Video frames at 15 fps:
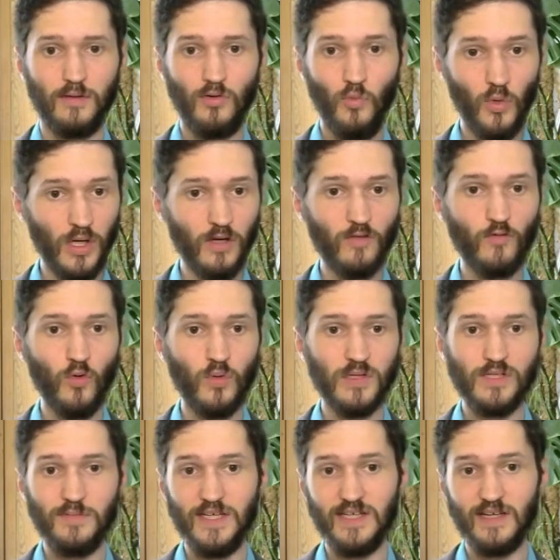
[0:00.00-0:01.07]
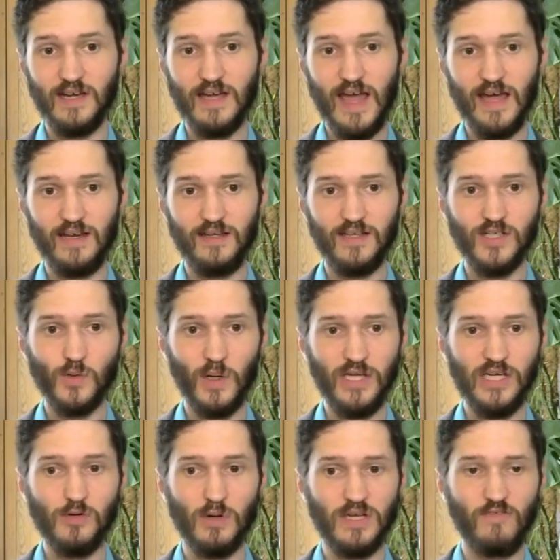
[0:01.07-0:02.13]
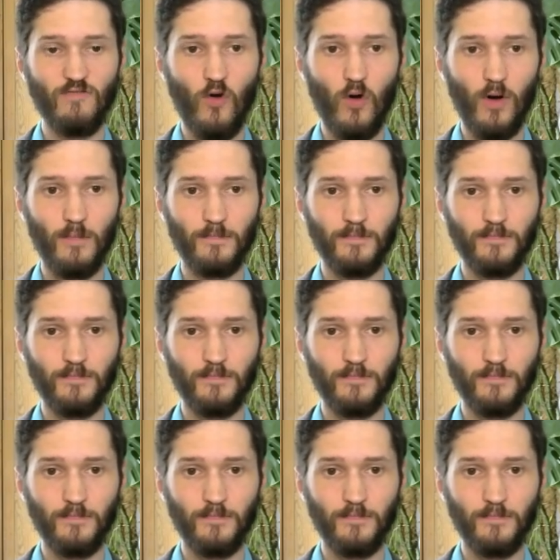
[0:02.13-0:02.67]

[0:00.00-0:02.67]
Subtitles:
We look forward to meeting again in 2024.